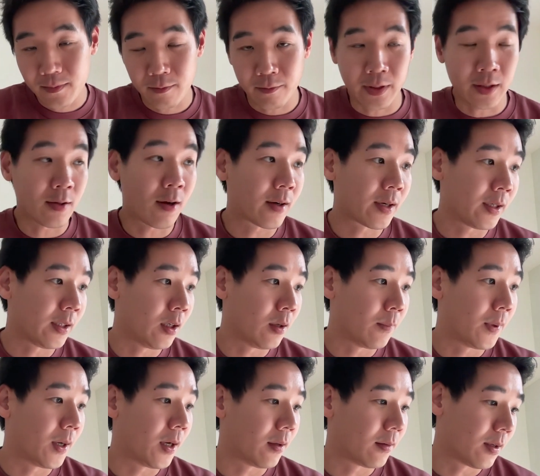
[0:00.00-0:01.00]
We're talking here
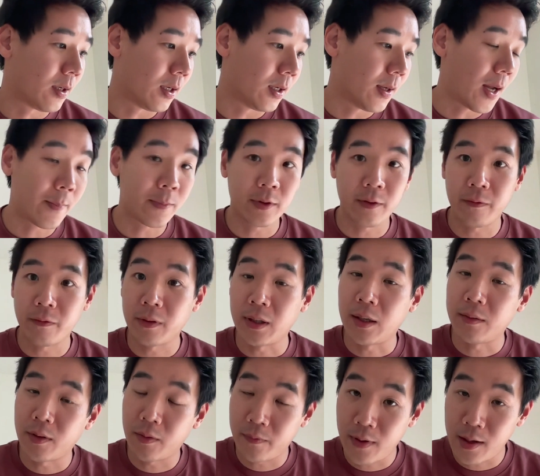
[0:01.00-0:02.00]
about up to
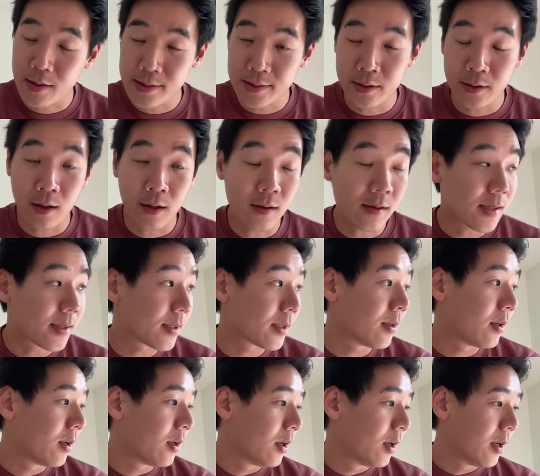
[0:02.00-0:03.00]
$300,000
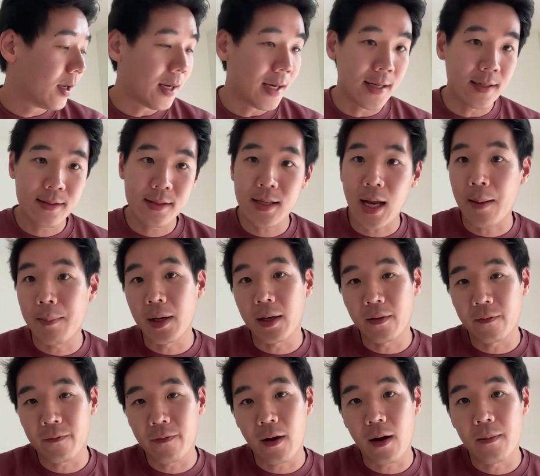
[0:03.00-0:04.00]
is
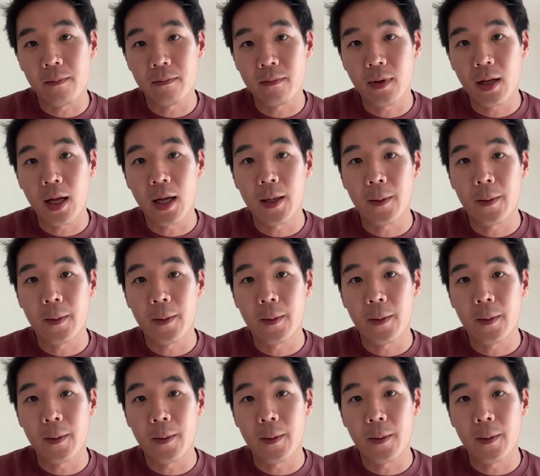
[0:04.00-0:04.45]
coming from